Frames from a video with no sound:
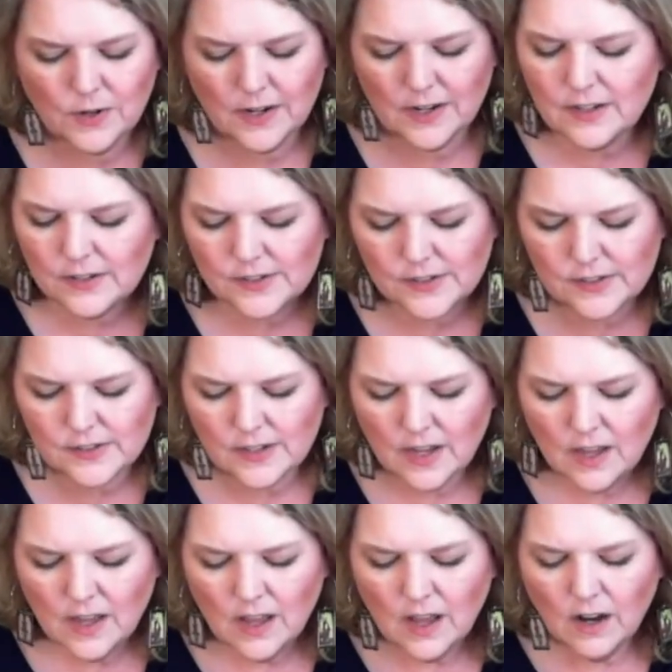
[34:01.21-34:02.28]
else.
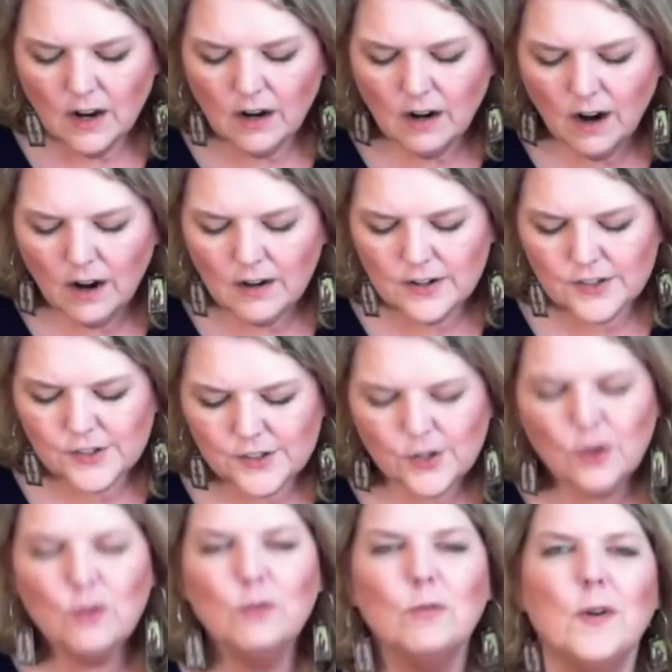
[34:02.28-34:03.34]
Her heart is
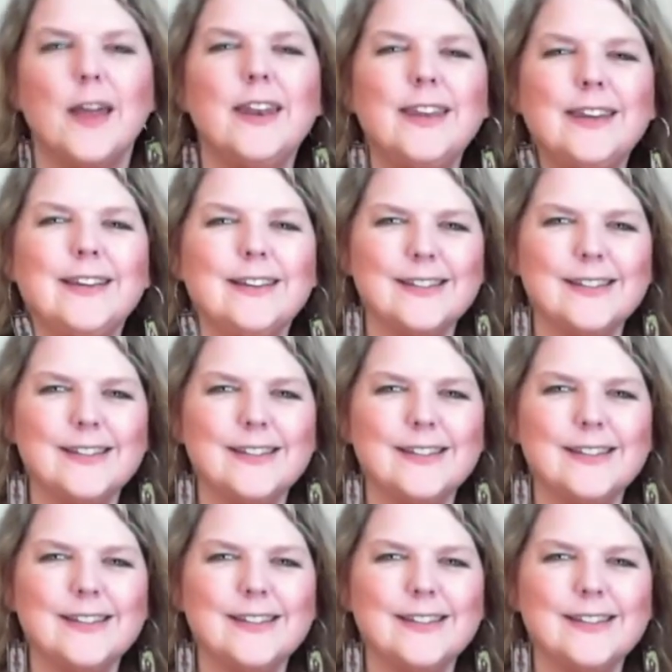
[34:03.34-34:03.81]
so ready.